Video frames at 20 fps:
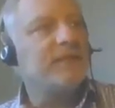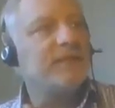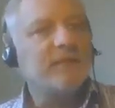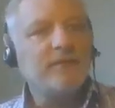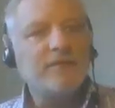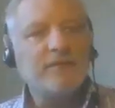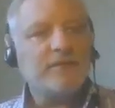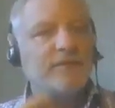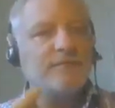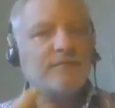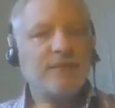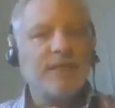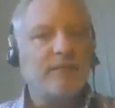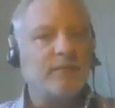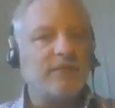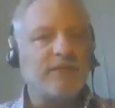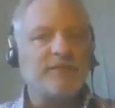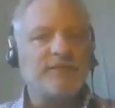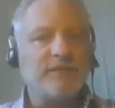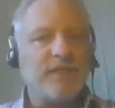and just be
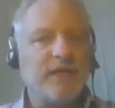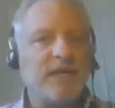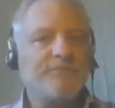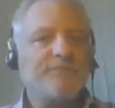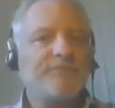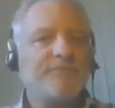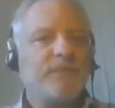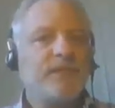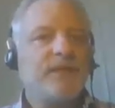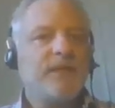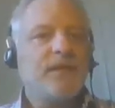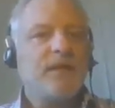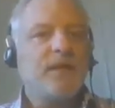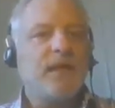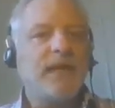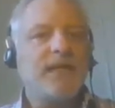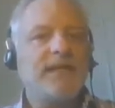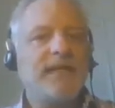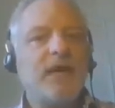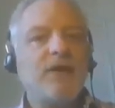able to use that.
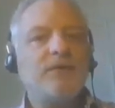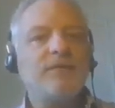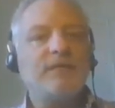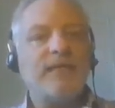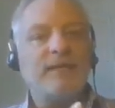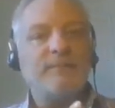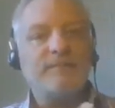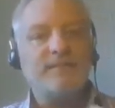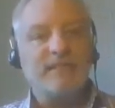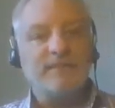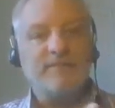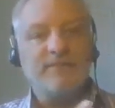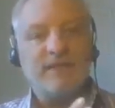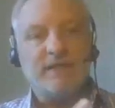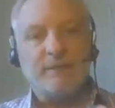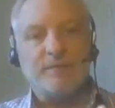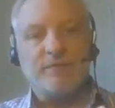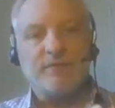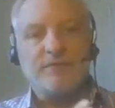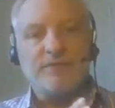And now the MT
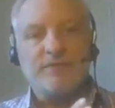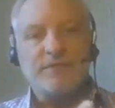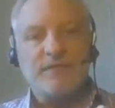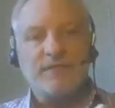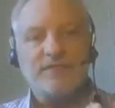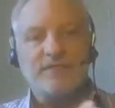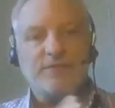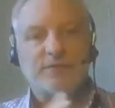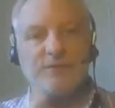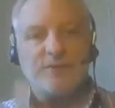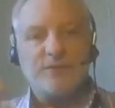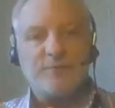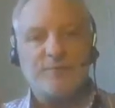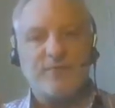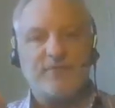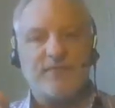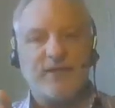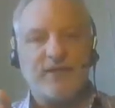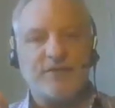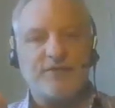developers and the solution
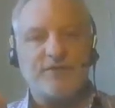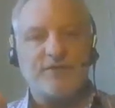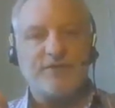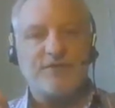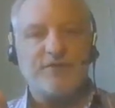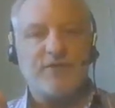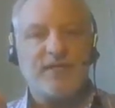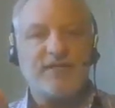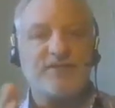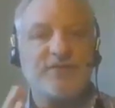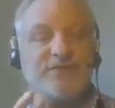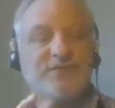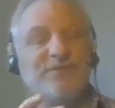providers, they're trying to